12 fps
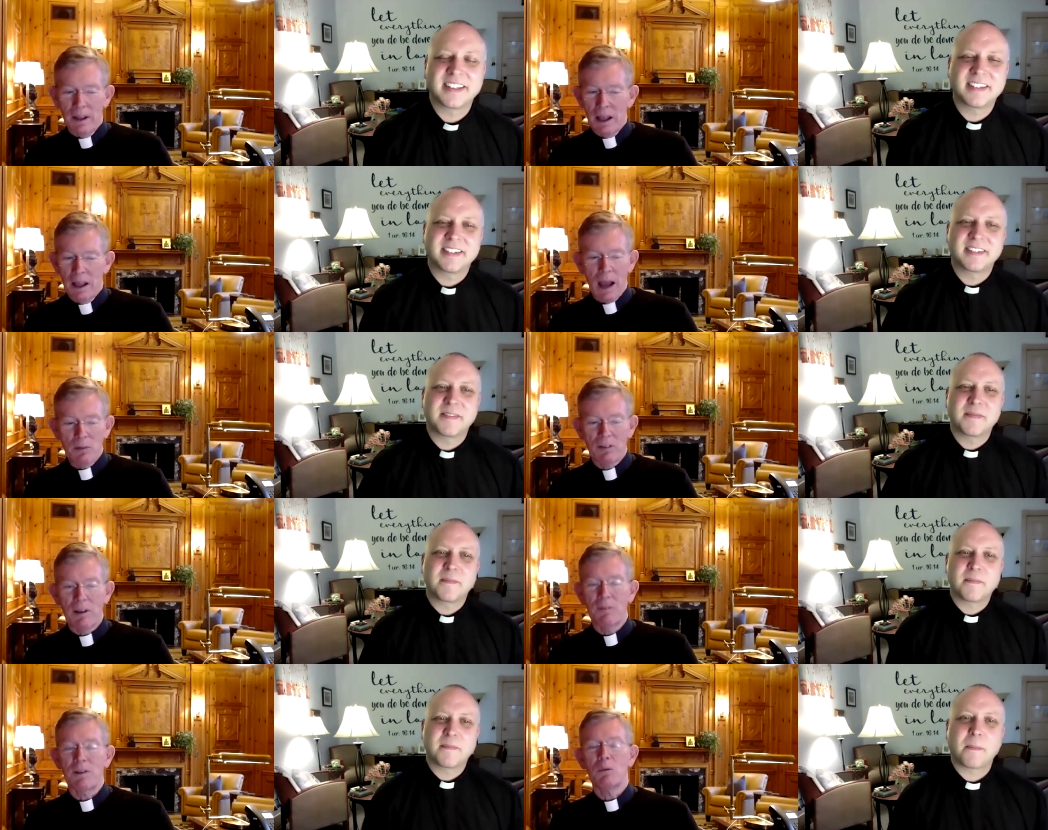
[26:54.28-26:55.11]
Speaker 1: I'm
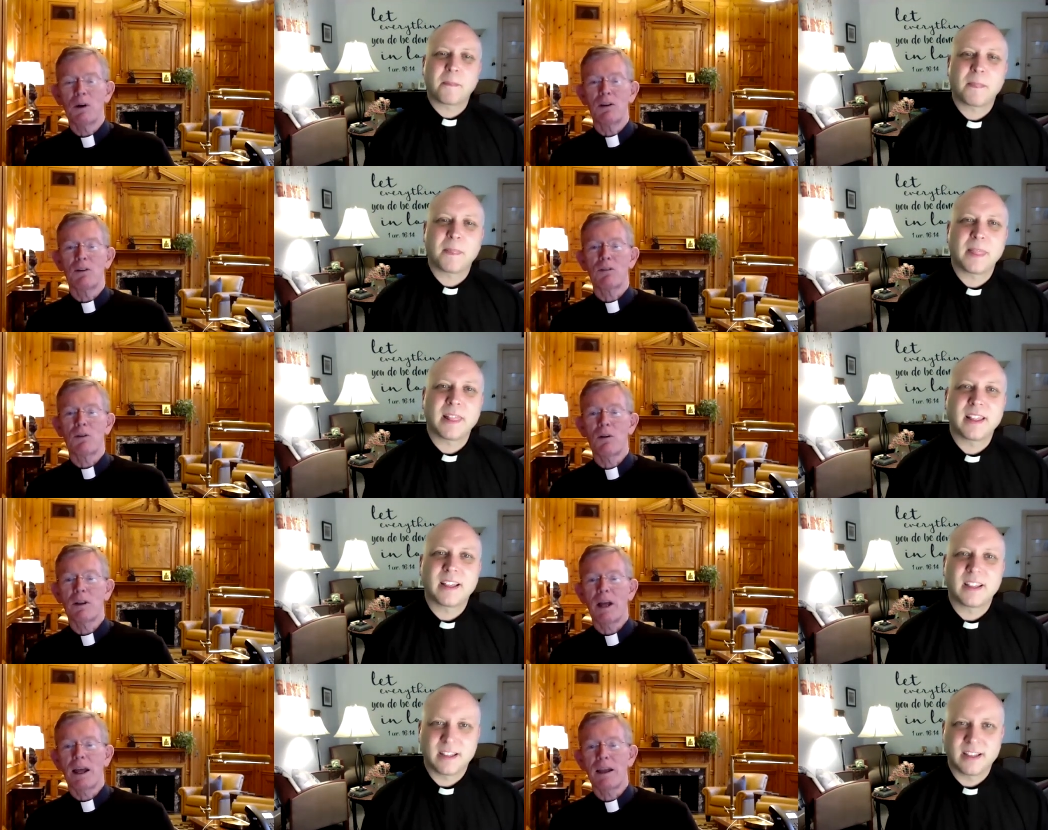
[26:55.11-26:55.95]
seventy-one years
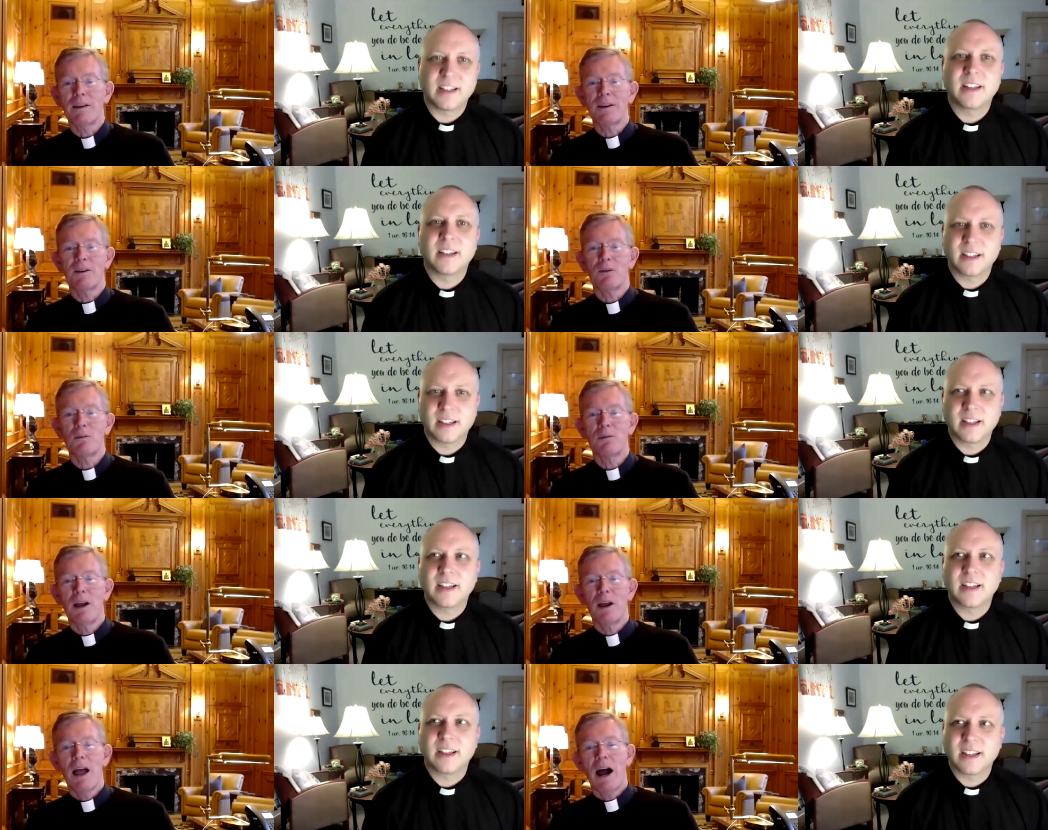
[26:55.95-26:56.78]
old. I you know,
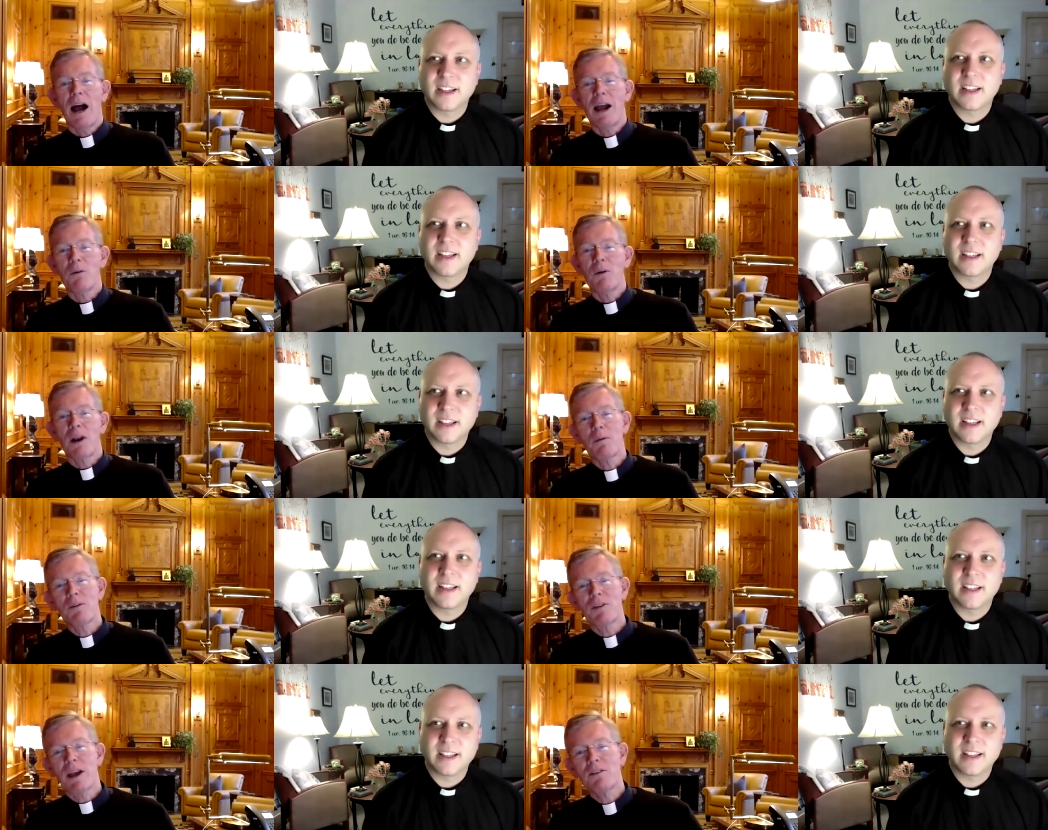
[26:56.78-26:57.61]
I when I
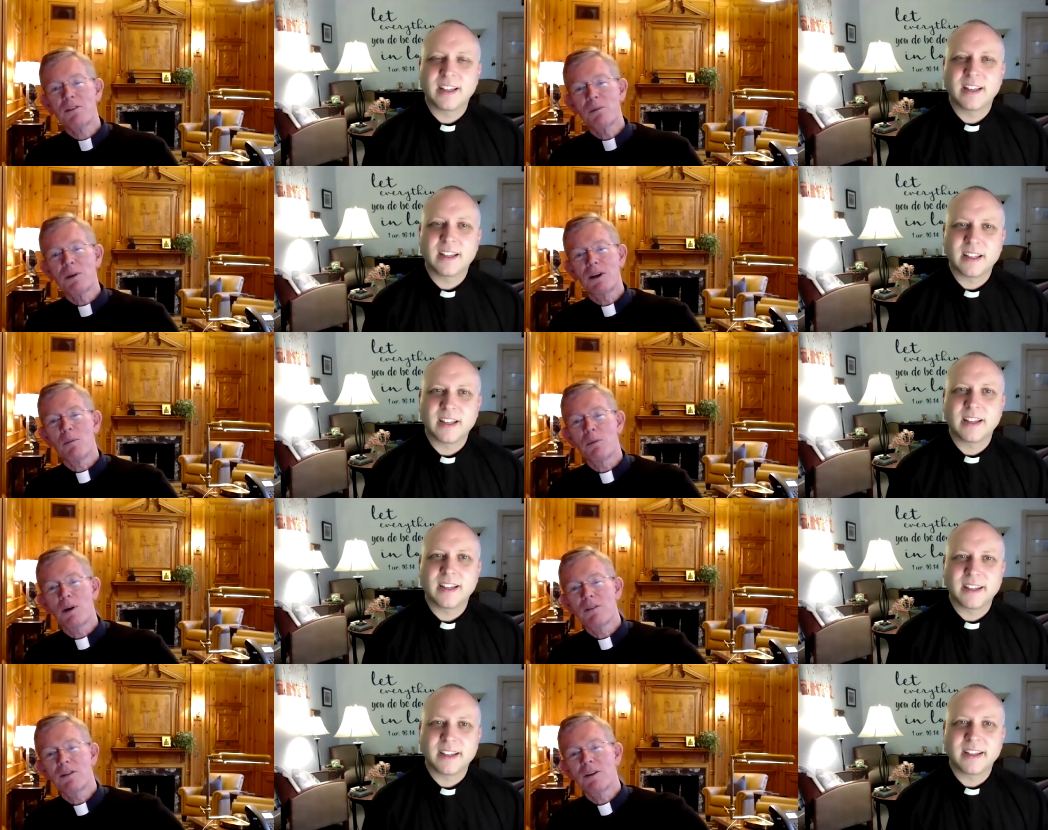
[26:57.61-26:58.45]
was asked to become
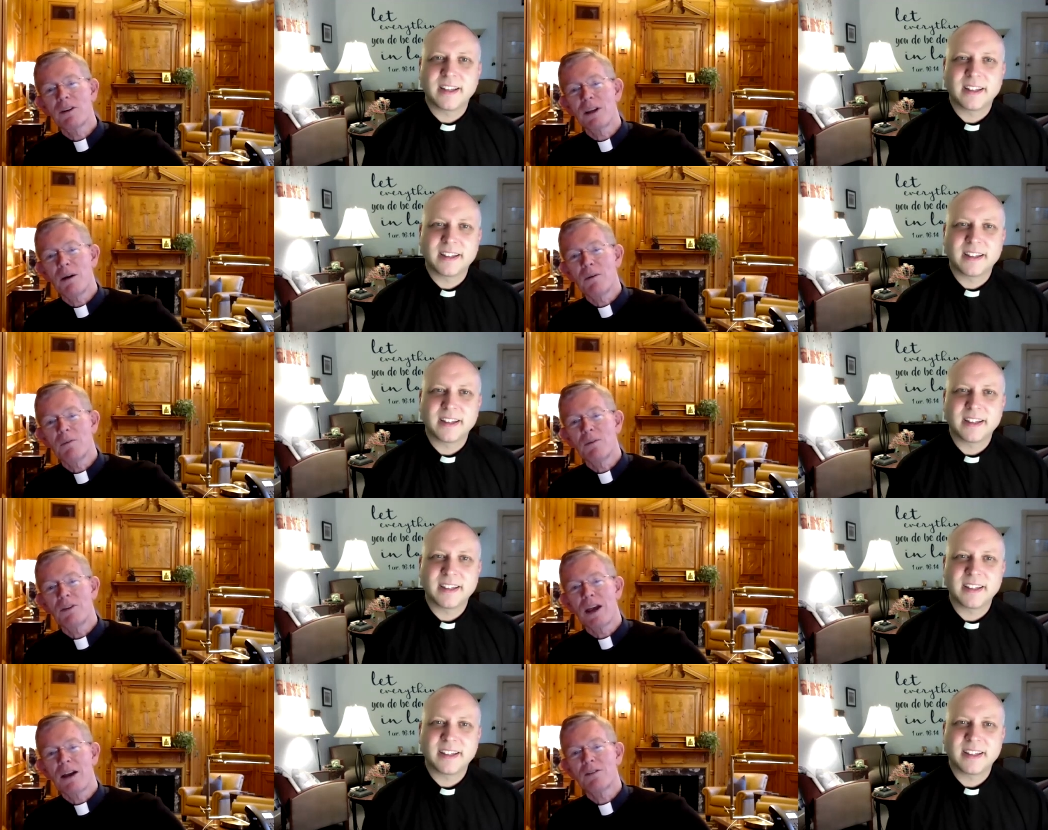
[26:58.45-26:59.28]
president, I
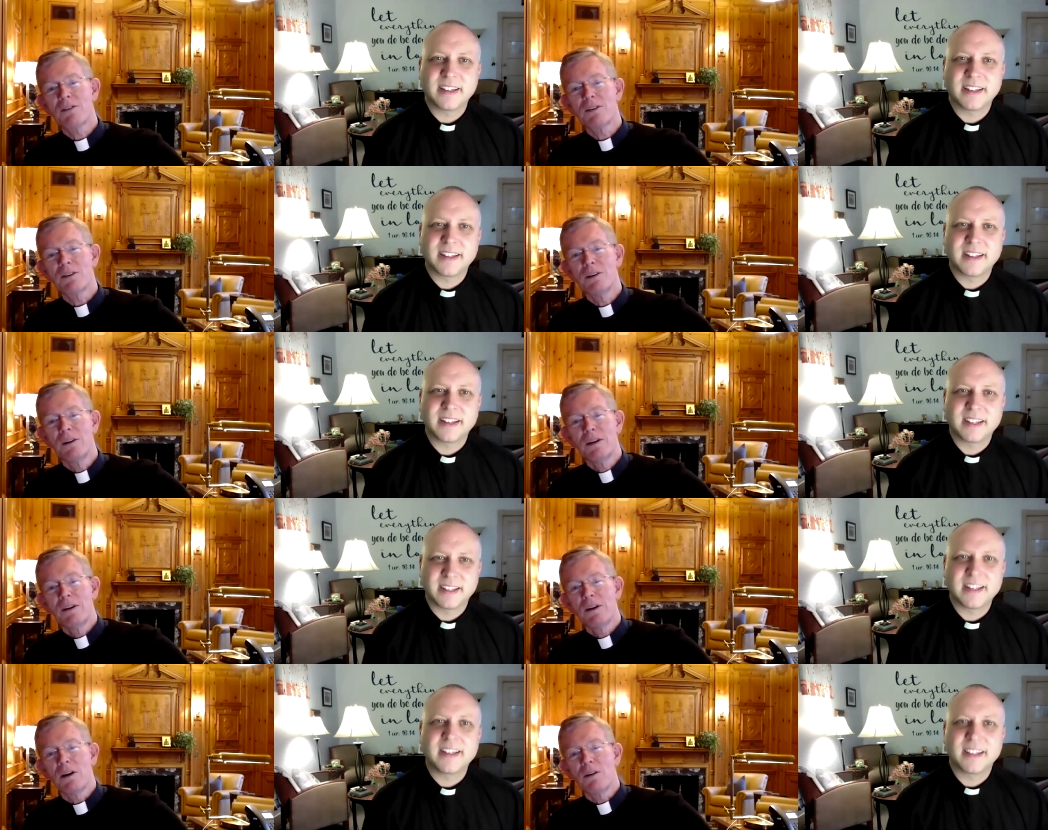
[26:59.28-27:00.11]
was asked to
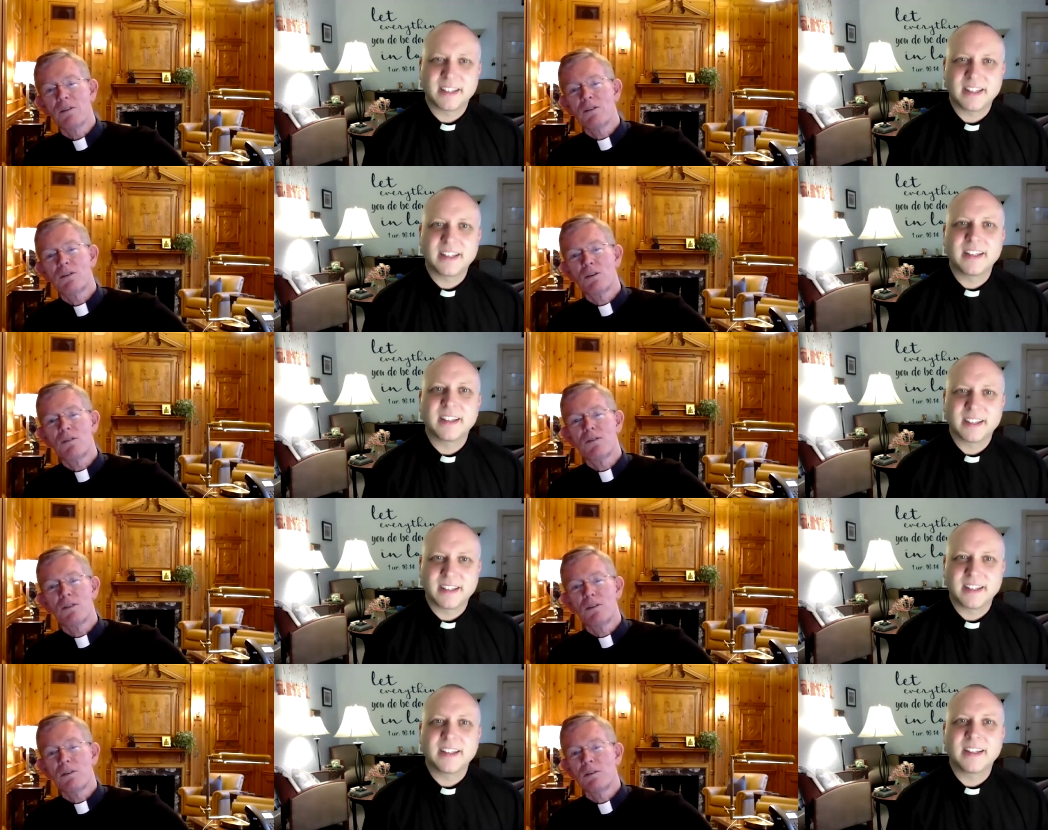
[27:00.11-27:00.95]
uh, serve
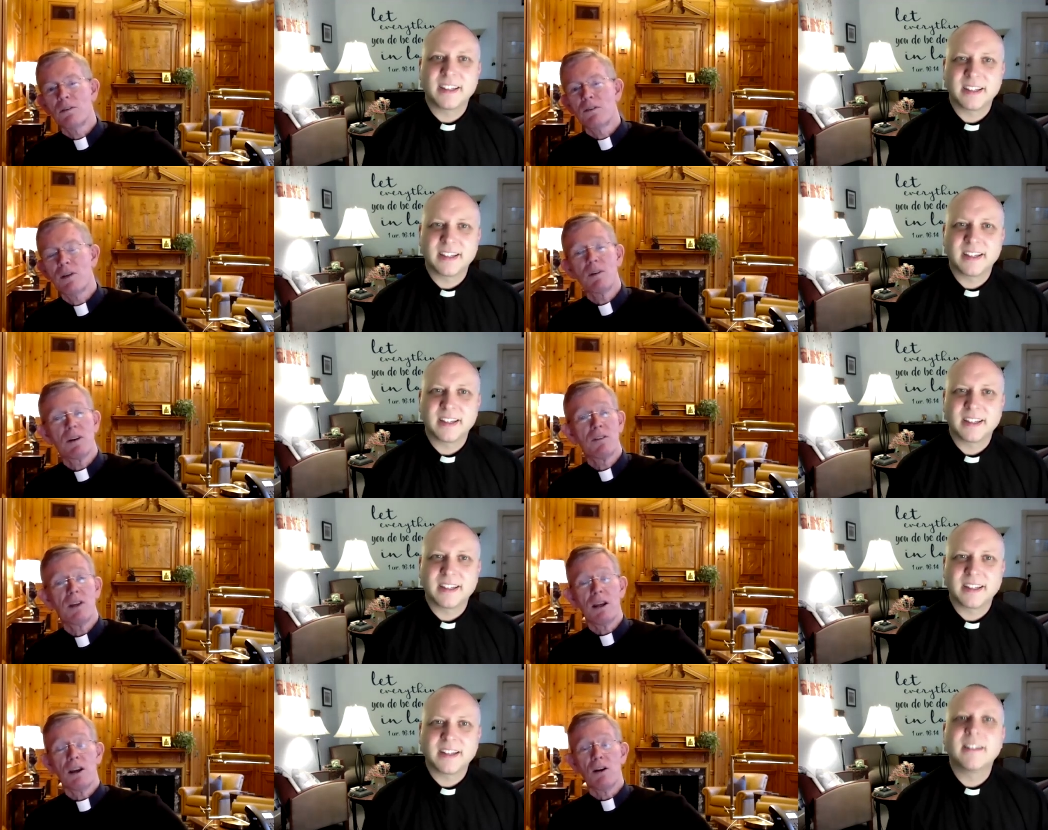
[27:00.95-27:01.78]
for seven to
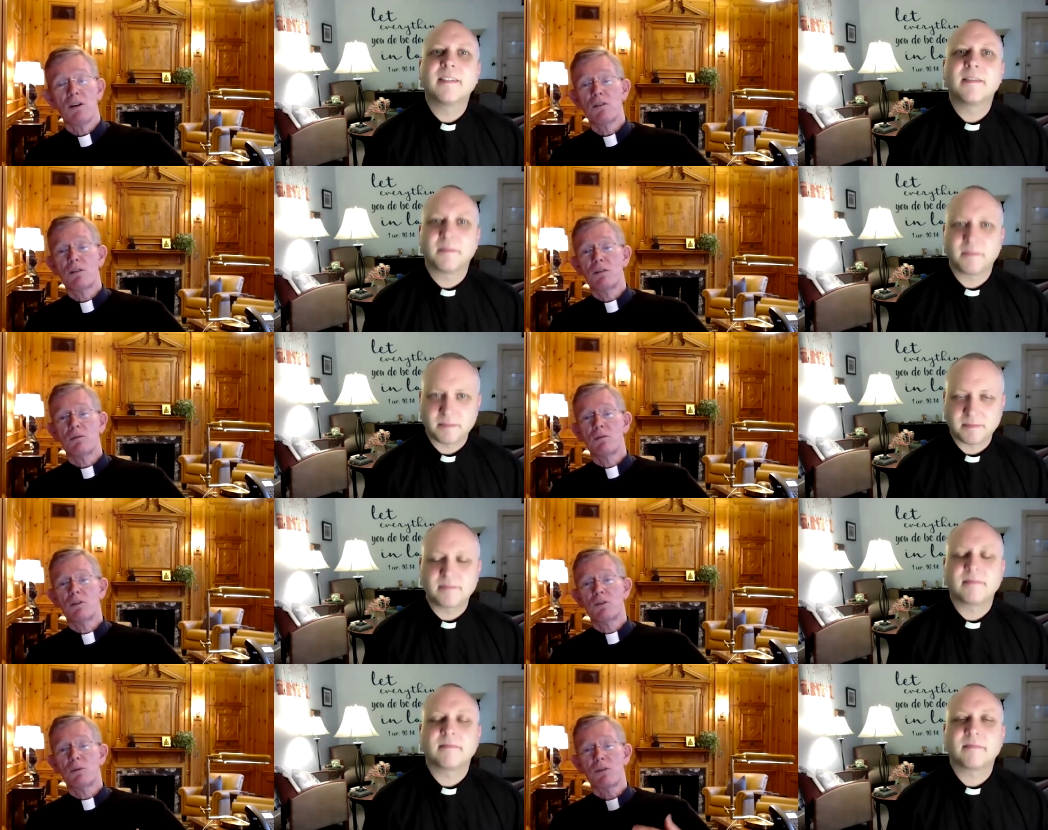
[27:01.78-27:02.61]
ten years,
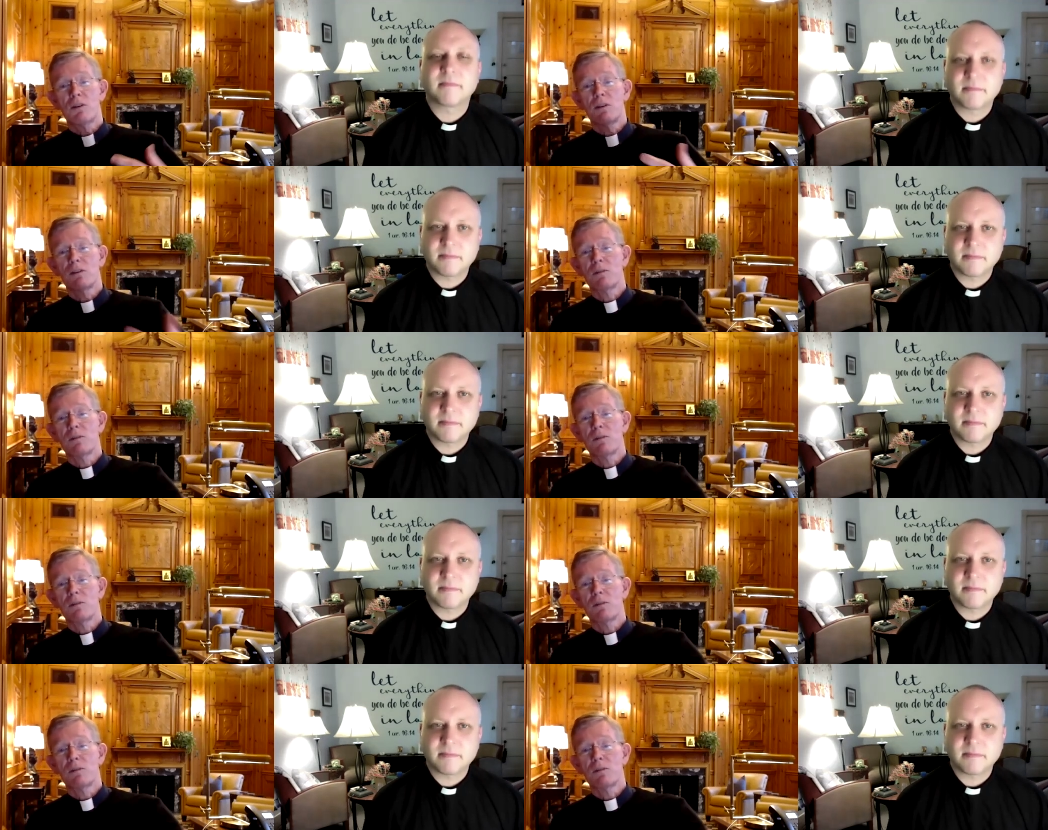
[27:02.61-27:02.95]
which was the